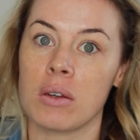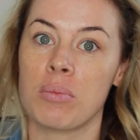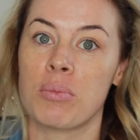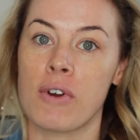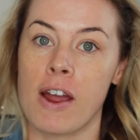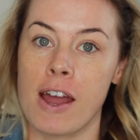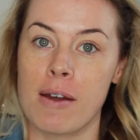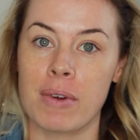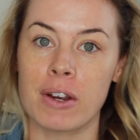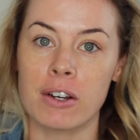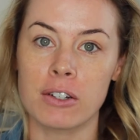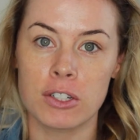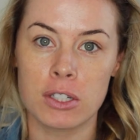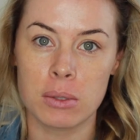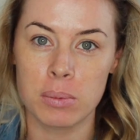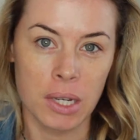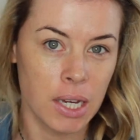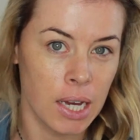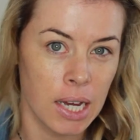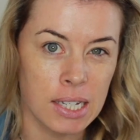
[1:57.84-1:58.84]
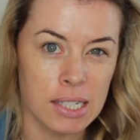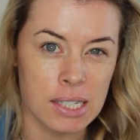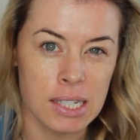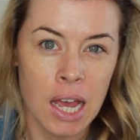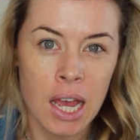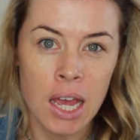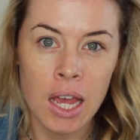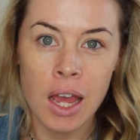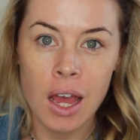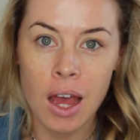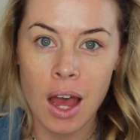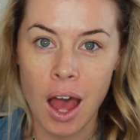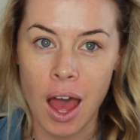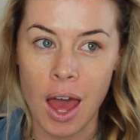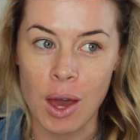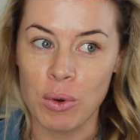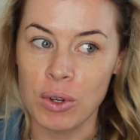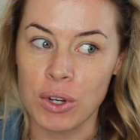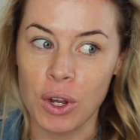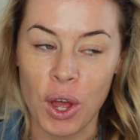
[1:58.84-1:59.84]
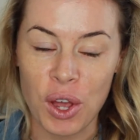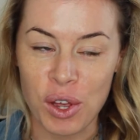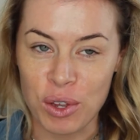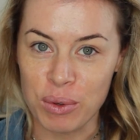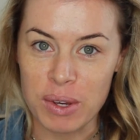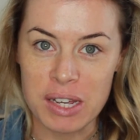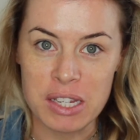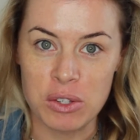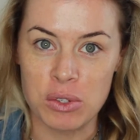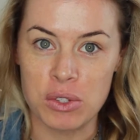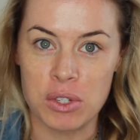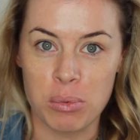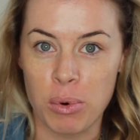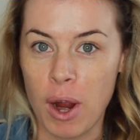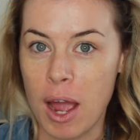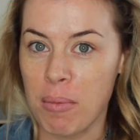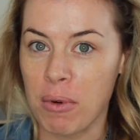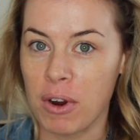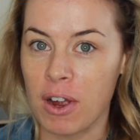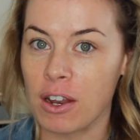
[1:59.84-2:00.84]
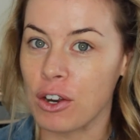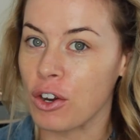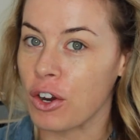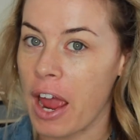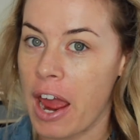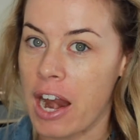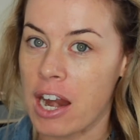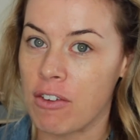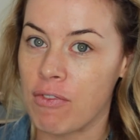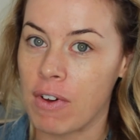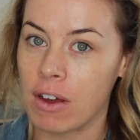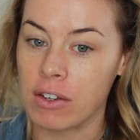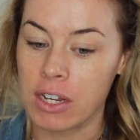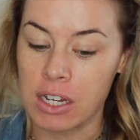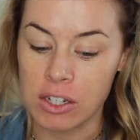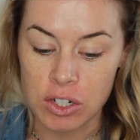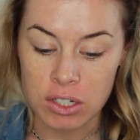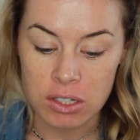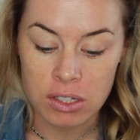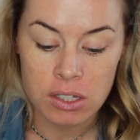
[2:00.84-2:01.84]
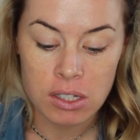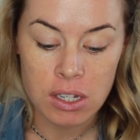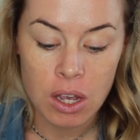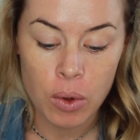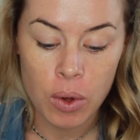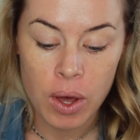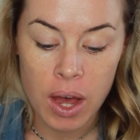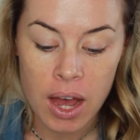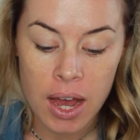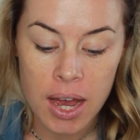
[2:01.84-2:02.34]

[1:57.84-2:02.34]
a primer just because I would always use a primer under any foundation. So